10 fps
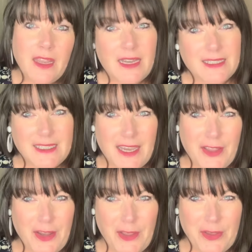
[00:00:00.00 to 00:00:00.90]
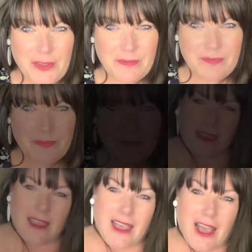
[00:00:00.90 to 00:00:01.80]
Let's take a look.
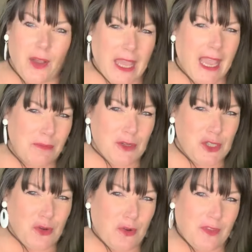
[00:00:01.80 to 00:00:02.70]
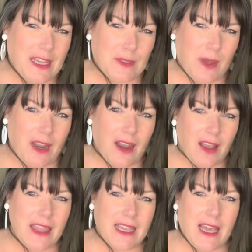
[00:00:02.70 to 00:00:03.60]
Okay, I'm not sure on this one. I
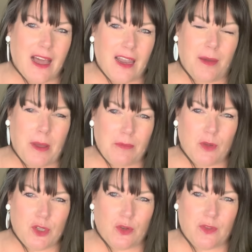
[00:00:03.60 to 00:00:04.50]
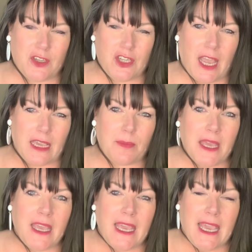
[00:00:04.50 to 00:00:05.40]
like the color, but I'm not sure on the shape.
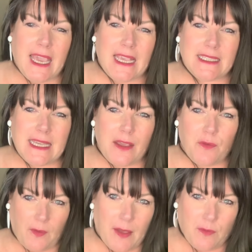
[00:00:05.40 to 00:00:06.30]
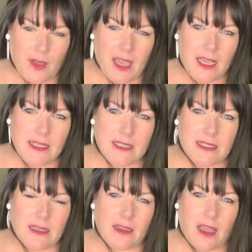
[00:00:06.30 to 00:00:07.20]
It's a fat
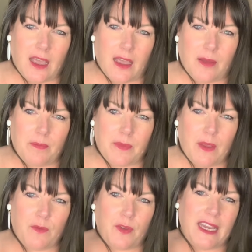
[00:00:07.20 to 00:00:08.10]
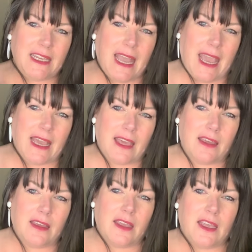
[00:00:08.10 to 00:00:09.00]
face
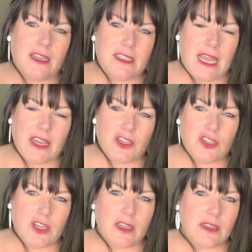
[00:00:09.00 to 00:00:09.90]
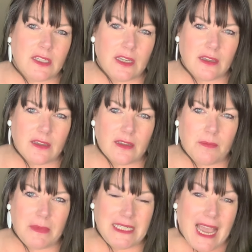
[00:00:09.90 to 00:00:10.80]
V-neck textured
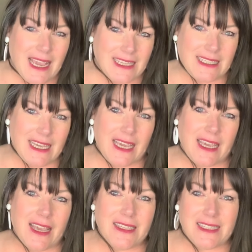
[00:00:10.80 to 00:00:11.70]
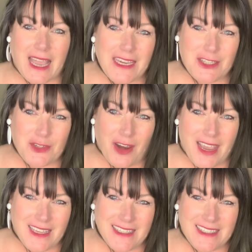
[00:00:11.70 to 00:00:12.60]
midaxi skater
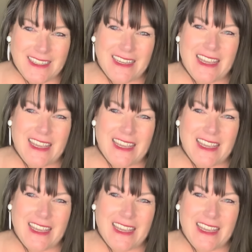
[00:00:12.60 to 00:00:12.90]
dress.